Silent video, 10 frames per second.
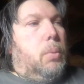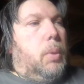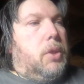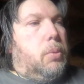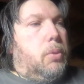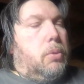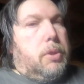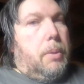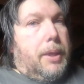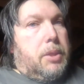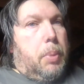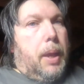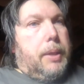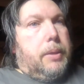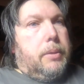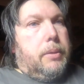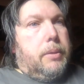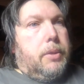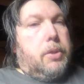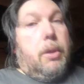which would also explain
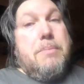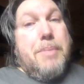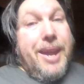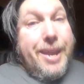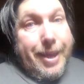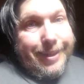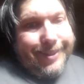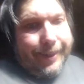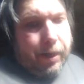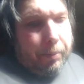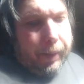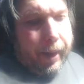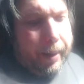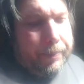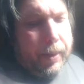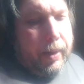the slight mayonnaising I'm get.